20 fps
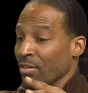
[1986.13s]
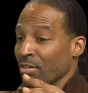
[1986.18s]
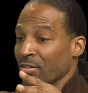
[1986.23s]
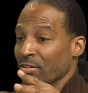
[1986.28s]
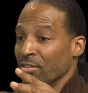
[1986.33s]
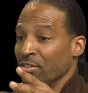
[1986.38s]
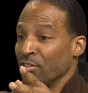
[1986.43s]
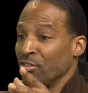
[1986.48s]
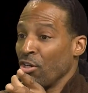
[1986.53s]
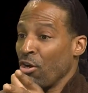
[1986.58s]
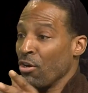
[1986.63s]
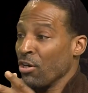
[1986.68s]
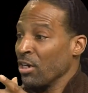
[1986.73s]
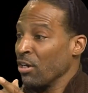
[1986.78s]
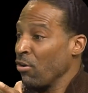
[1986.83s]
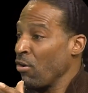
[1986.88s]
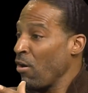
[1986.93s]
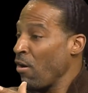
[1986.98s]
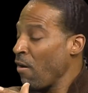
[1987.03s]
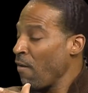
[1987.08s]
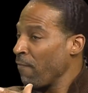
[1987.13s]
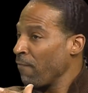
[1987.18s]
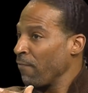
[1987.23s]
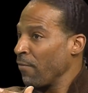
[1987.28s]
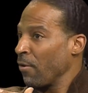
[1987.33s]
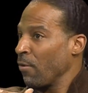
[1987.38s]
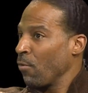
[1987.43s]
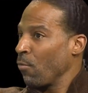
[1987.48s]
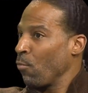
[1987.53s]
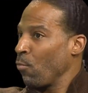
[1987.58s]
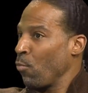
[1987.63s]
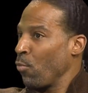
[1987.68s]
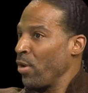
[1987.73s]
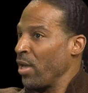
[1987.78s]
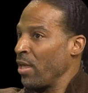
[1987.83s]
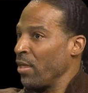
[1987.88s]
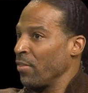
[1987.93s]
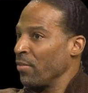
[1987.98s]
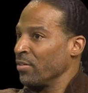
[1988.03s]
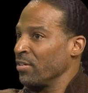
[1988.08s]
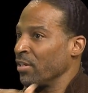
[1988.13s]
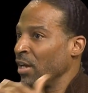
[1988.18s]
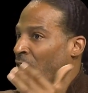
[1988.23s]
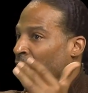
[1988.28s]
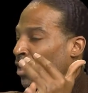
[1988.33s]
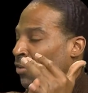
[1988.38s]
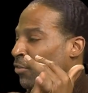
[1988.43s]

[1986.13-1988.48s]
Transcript: Started off with Don